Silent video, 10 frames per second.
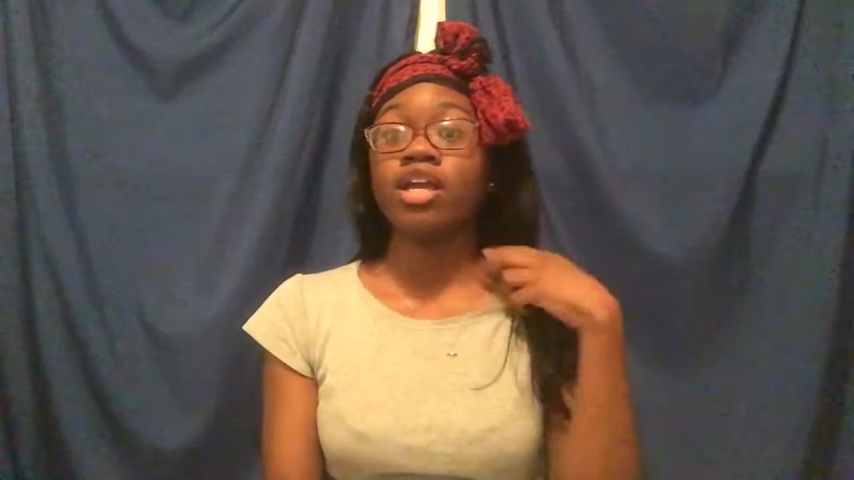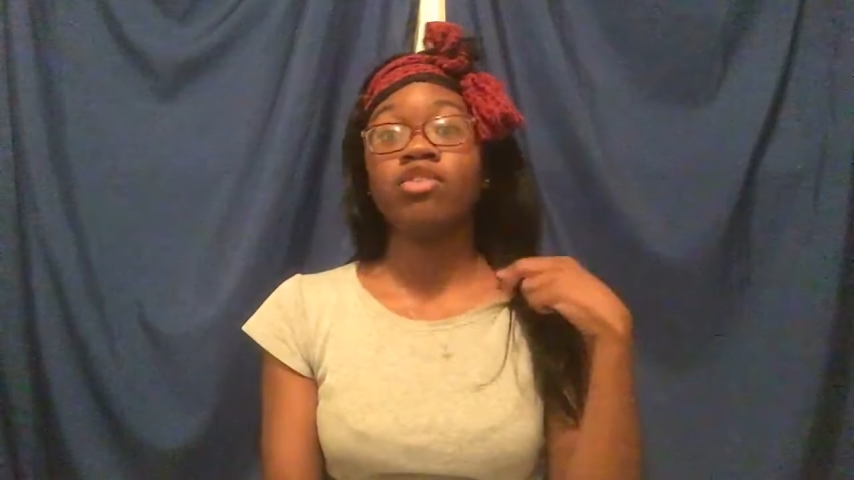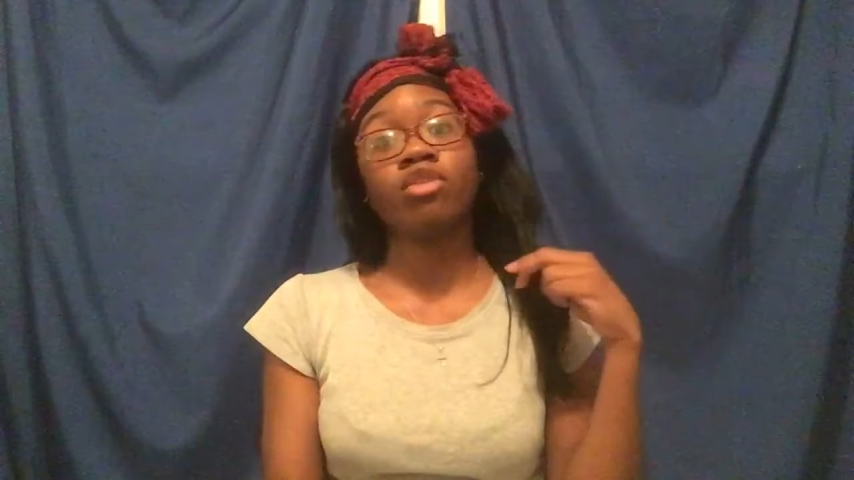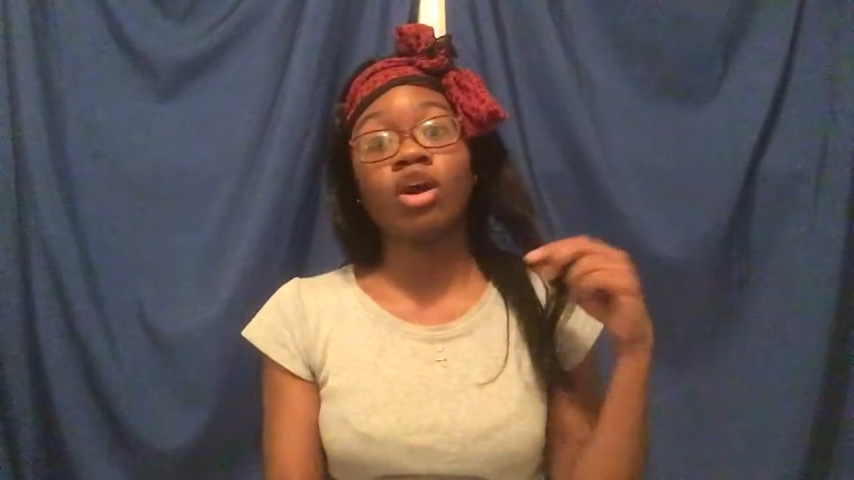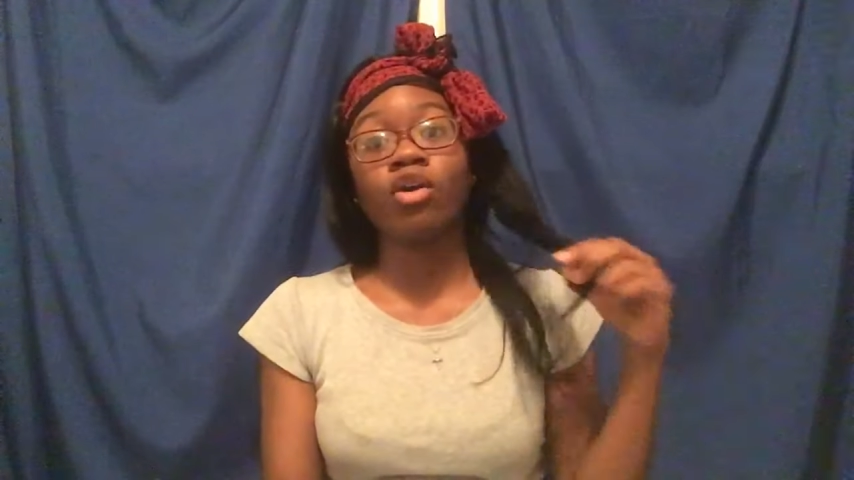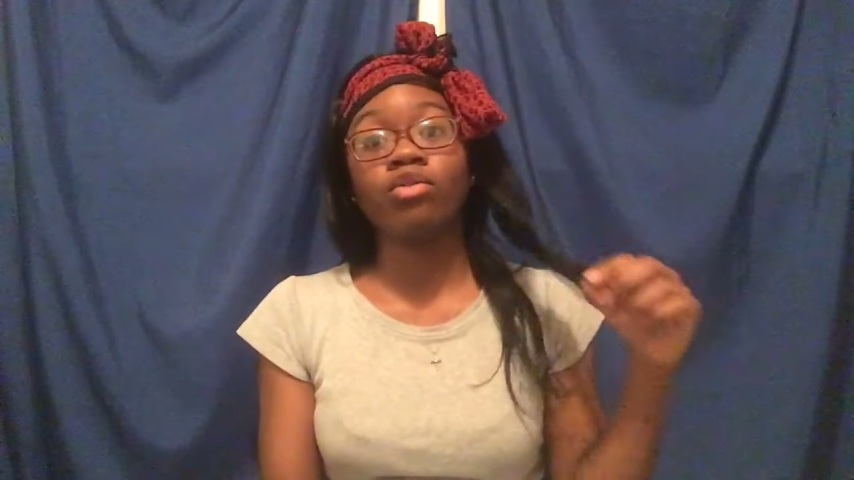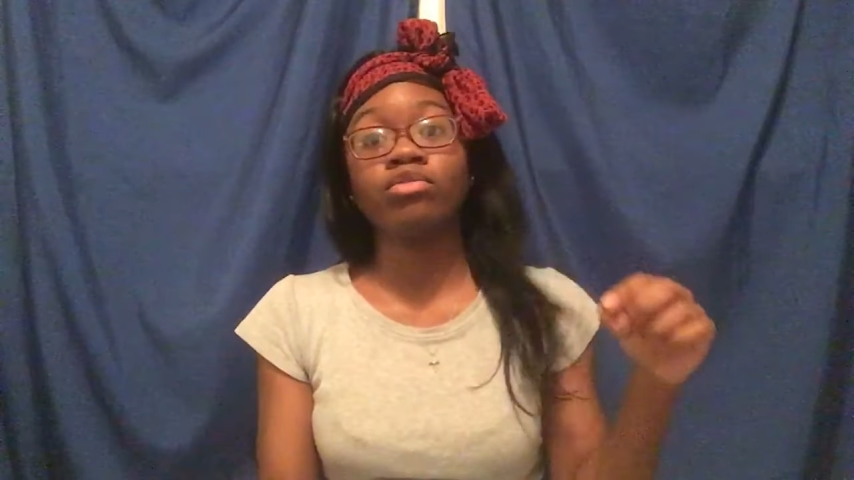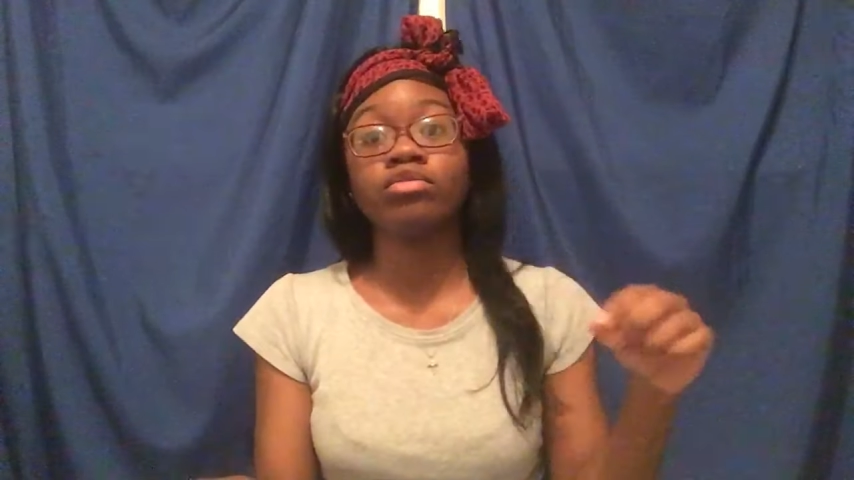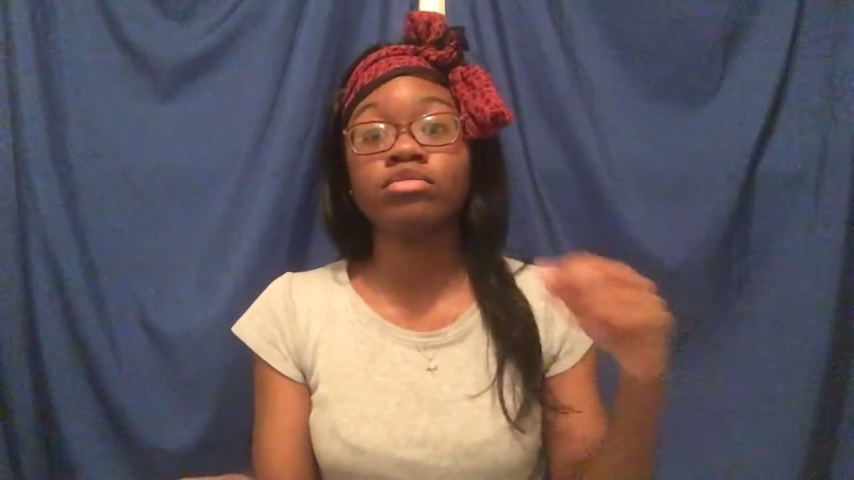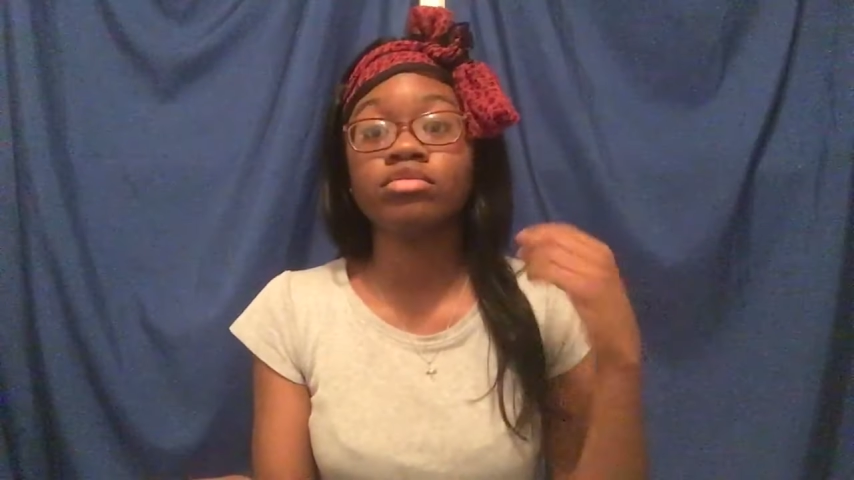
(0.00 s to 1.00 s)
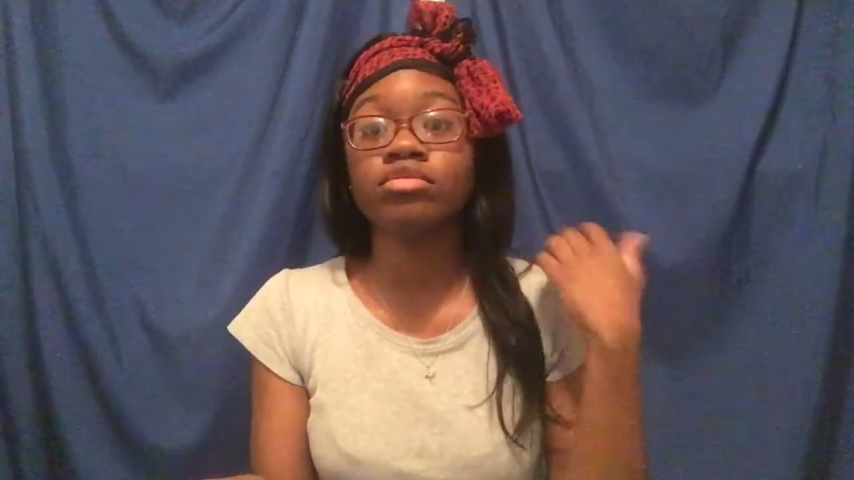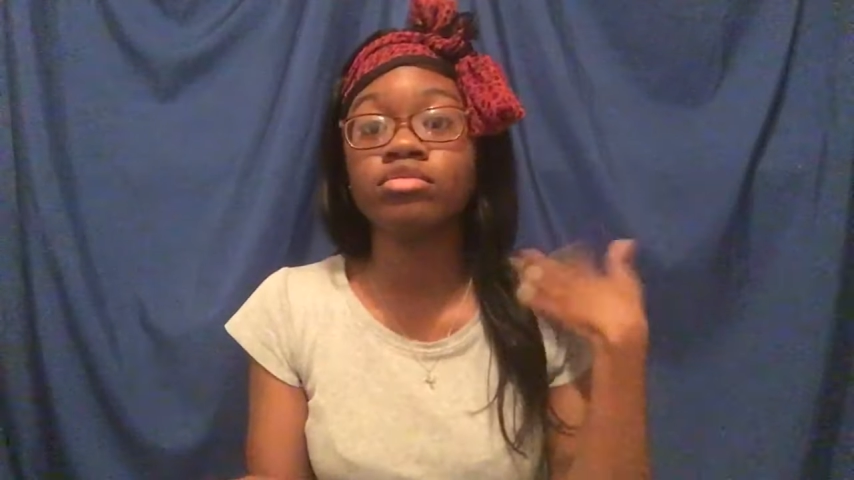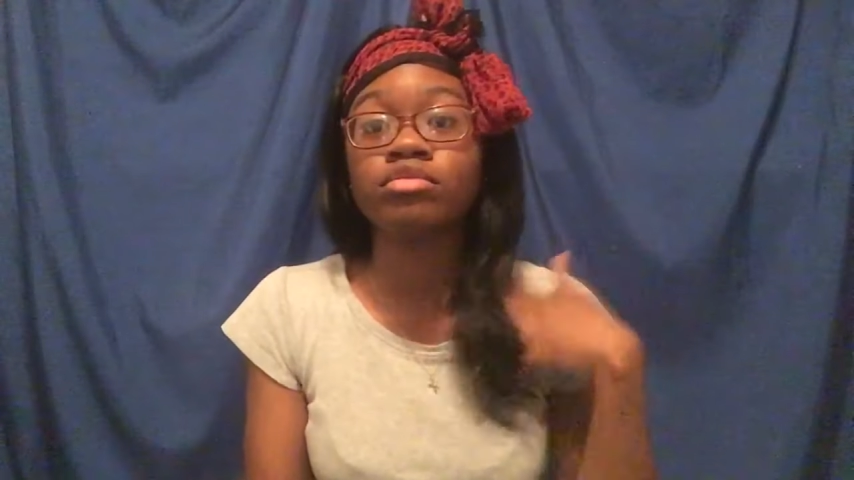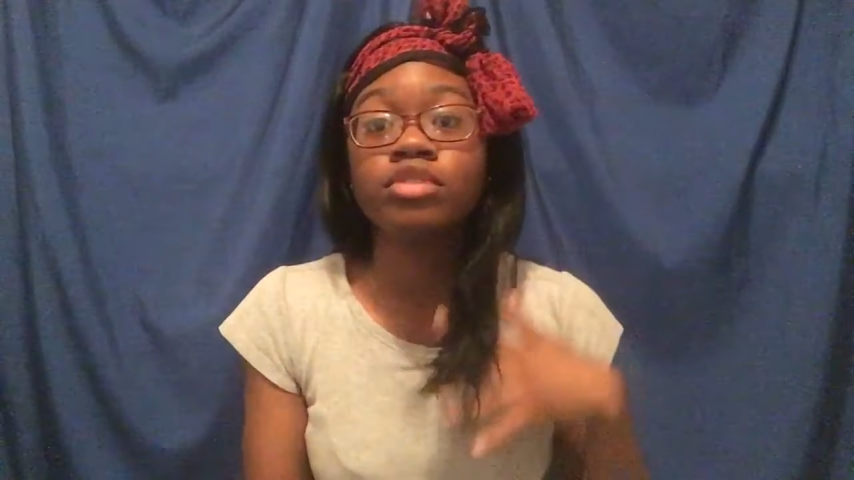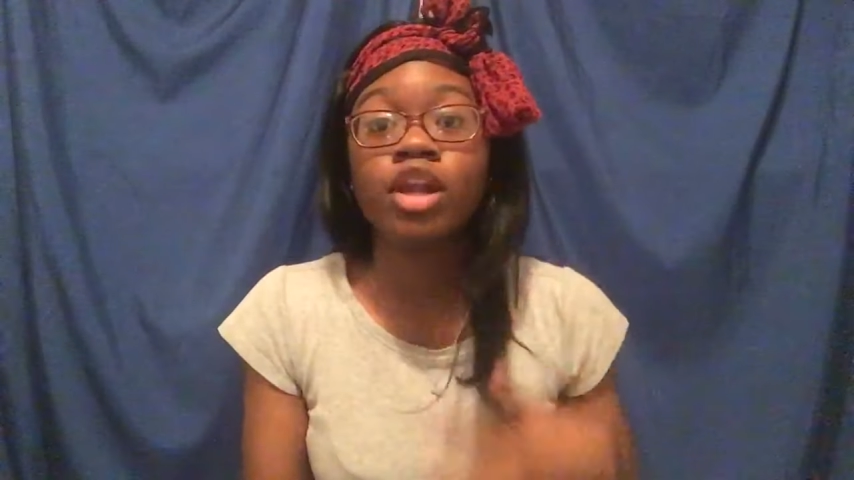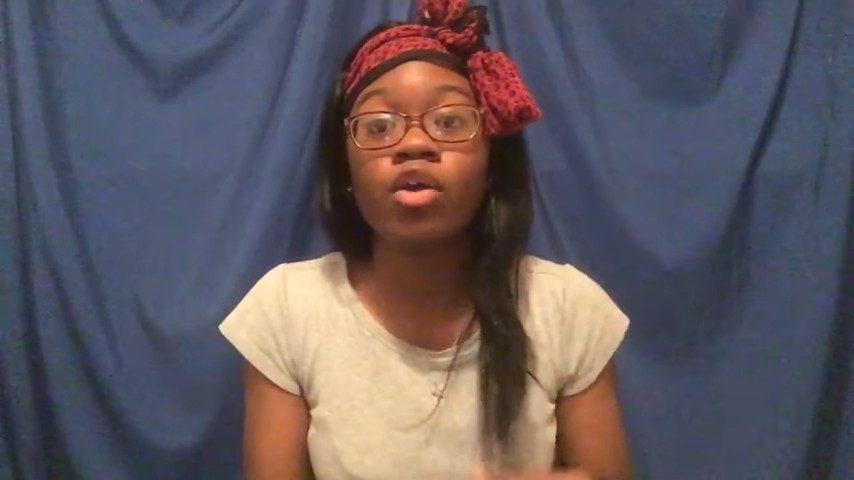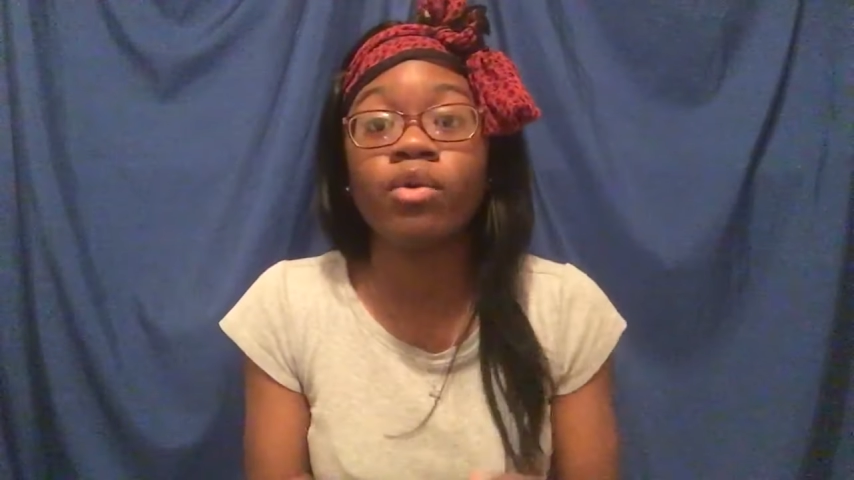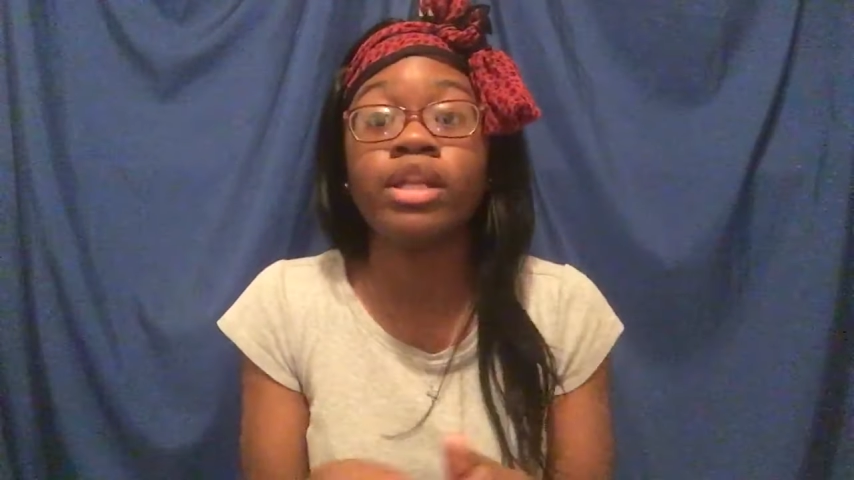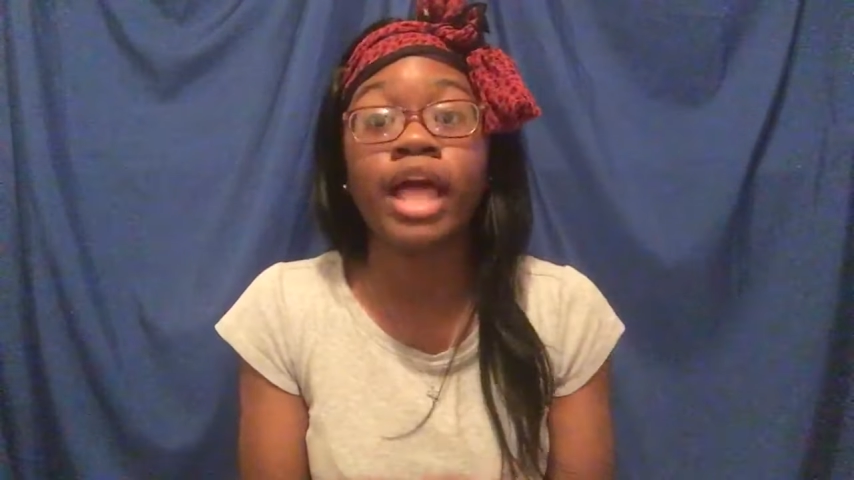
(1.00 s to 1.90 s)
You know, and